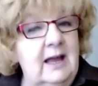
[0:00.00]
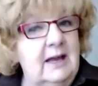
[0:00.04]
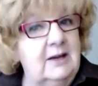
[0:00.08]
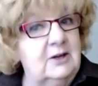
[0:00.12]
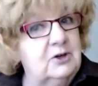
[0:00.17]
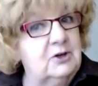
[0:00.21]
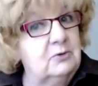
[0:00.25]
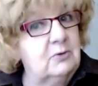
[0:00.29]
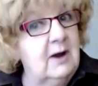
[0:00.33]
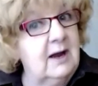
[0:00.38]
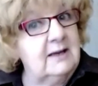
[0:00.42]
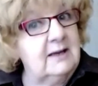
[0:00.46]

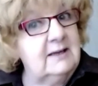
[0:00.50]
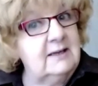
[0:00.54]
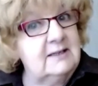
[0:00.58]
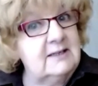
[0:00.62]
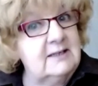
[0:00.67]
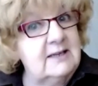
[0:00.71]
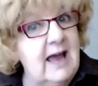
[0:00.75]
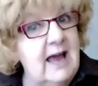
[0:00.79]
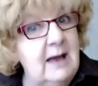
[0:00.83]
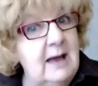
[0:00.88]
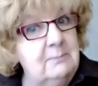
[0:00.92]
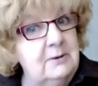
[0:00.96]
and trying to
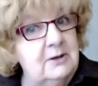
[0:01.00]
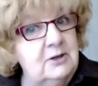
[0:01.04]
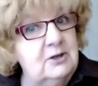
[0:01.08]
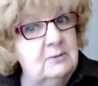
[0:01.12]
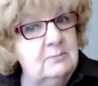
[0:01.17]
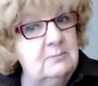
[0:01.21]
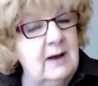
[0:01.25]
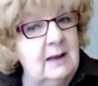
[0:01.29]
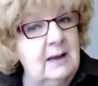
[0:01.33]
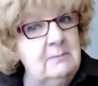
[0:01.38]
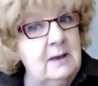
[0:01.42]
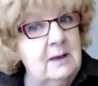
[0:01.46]
tap
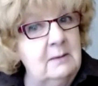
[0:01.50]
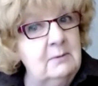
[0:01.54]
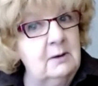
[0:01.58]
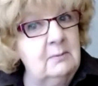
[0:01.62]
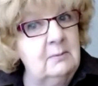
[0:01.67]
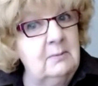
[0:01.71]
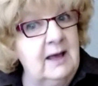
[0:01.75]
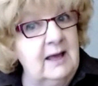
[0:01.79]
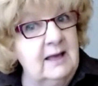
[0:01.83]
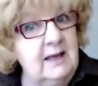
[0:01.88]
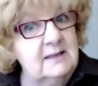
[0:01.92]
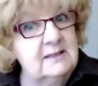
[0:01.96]
into my
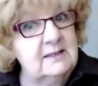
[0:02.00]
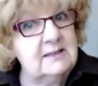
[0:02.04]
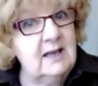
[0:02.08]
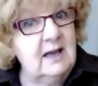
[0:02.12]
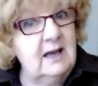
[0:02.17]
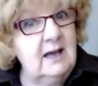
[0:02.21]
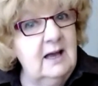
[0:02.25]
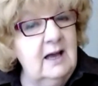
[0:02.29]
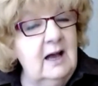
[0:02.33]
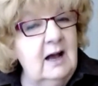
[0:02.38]
memory banks